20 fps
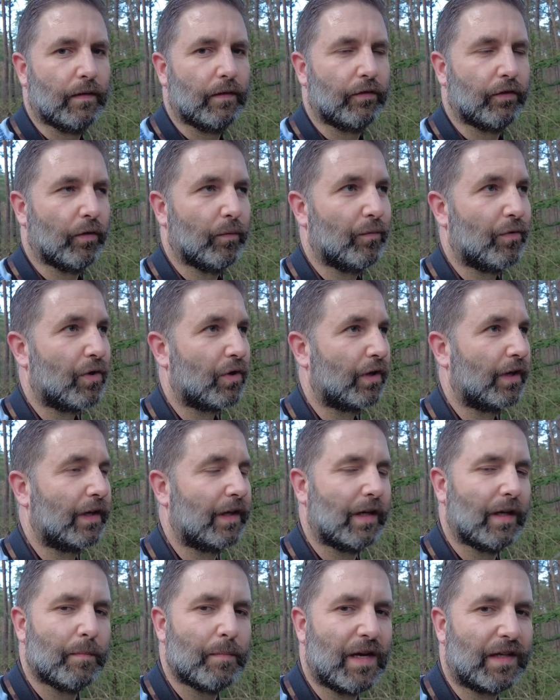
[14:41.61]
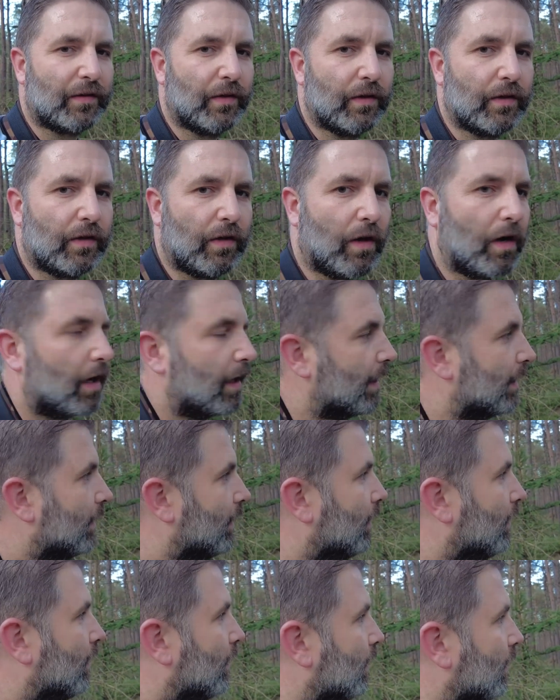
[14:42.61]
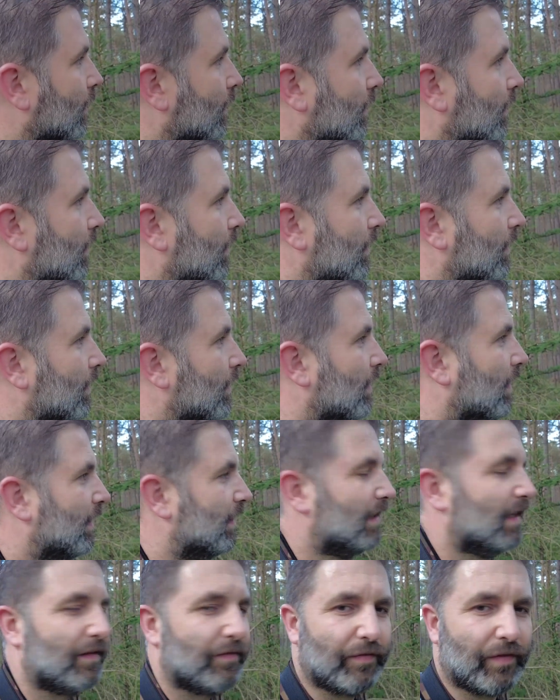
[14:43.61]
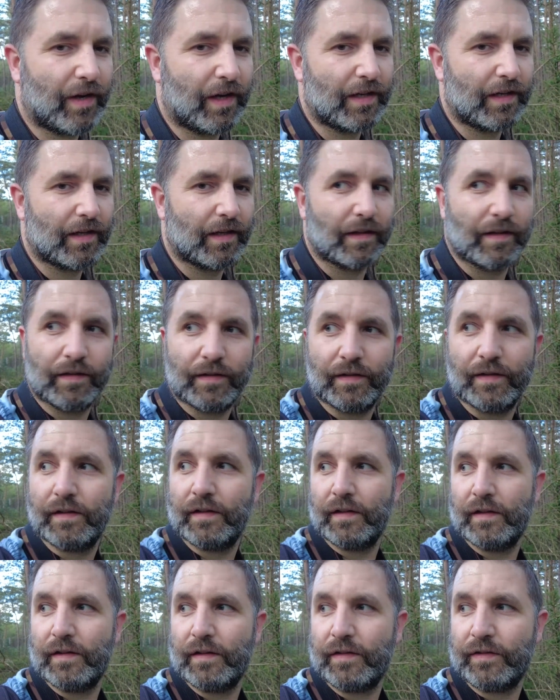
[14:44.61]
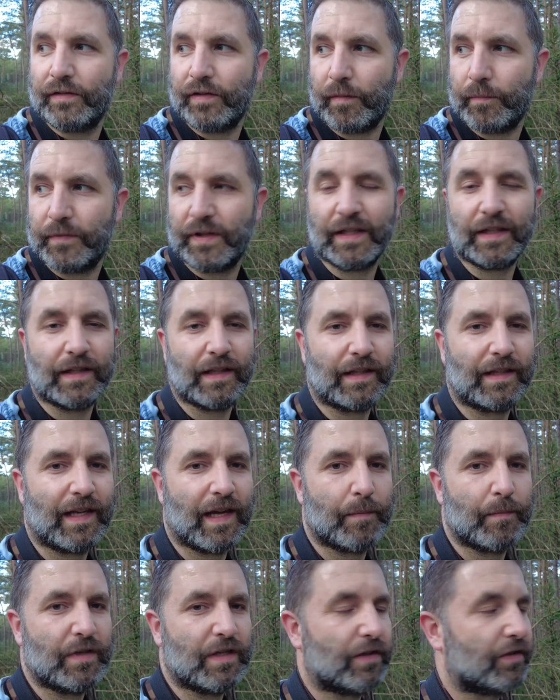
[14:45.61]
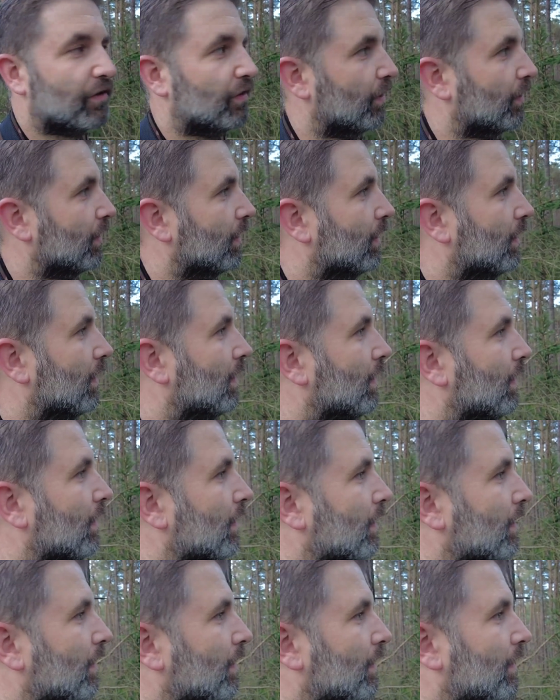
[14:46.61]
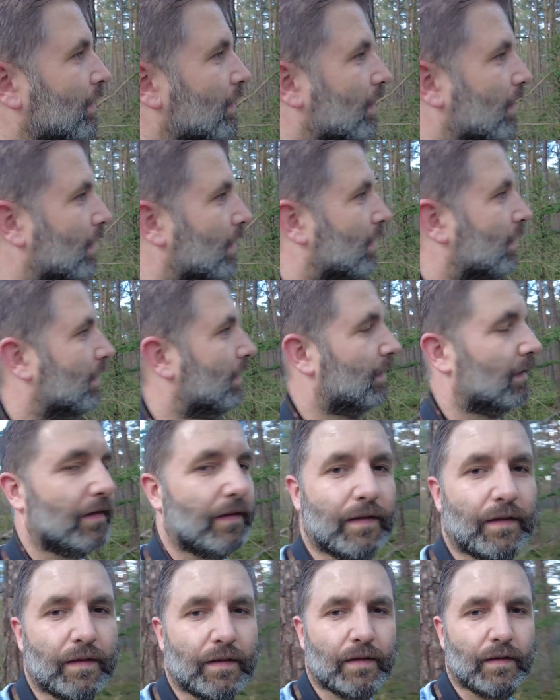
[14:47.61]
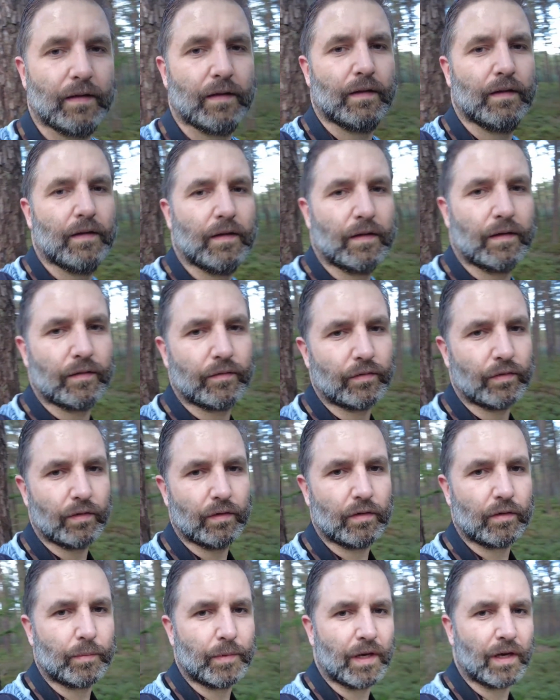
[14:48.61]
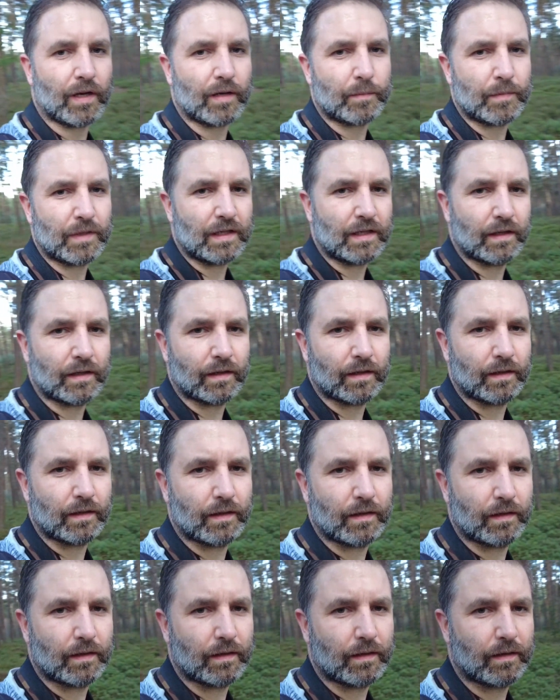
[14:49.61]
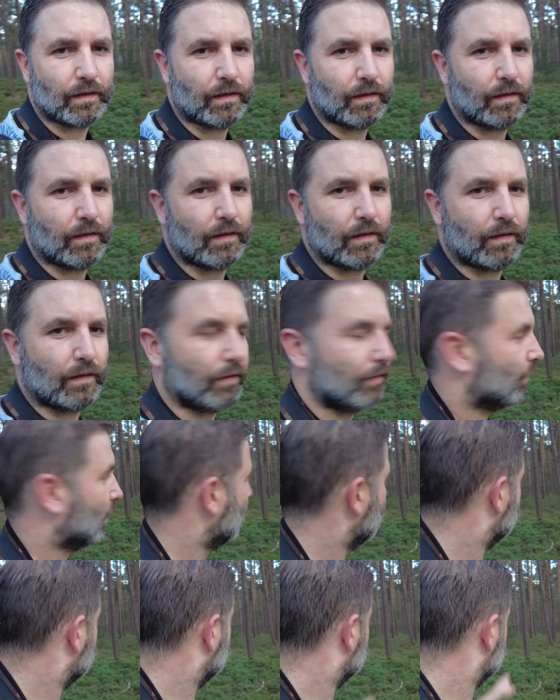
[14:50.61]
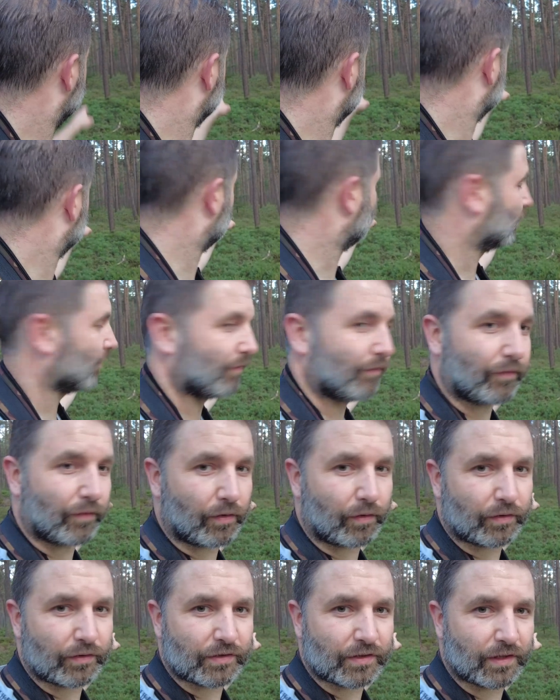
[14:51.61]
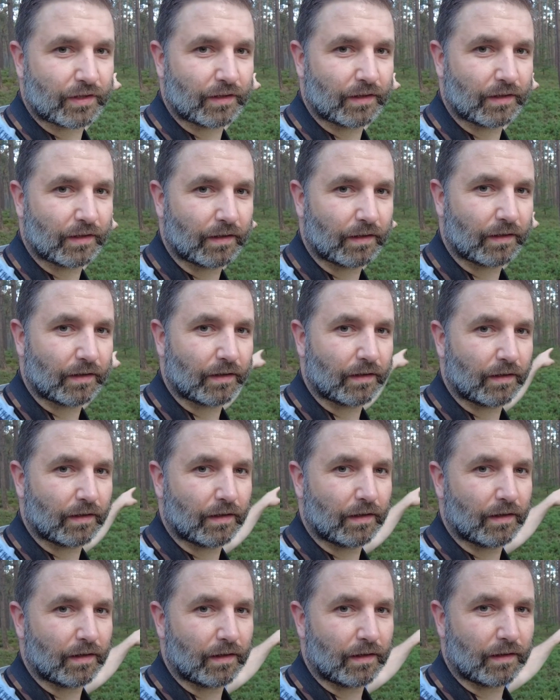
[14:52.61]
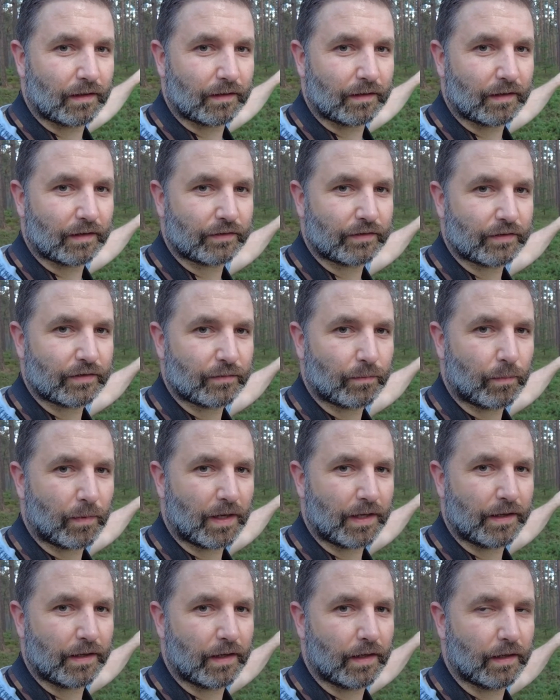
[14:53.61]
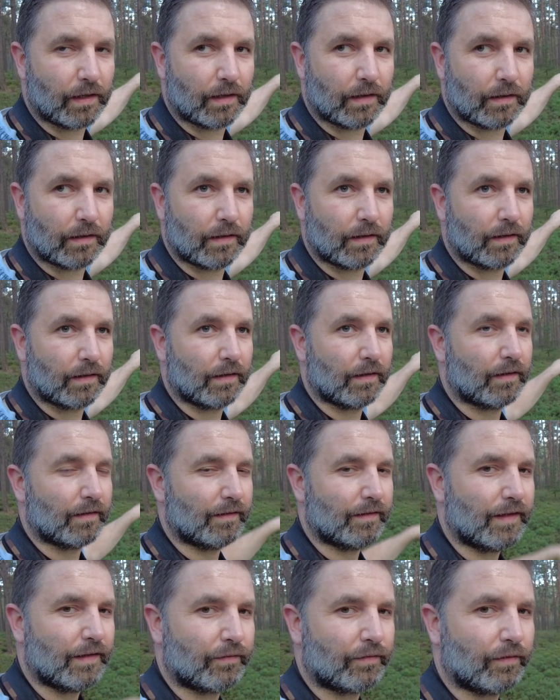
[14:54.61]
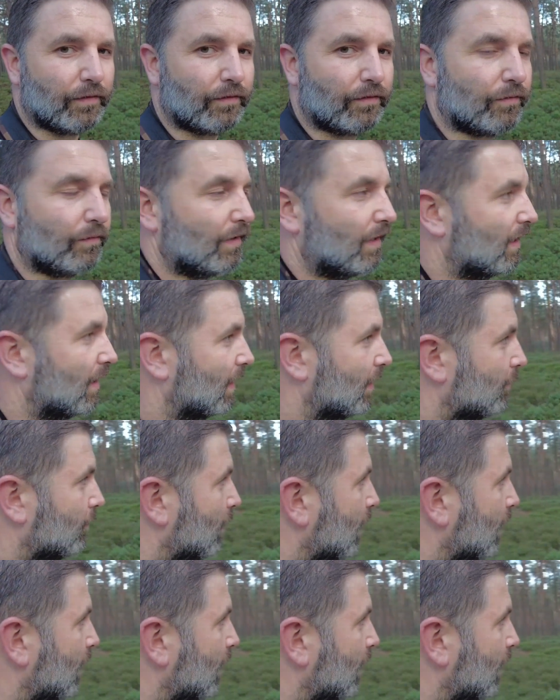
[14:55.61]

So I'm walking back to the car, and I did find something that can be a shot. And if you look behind me here, right in the middle of the forest, there's this one different tree than the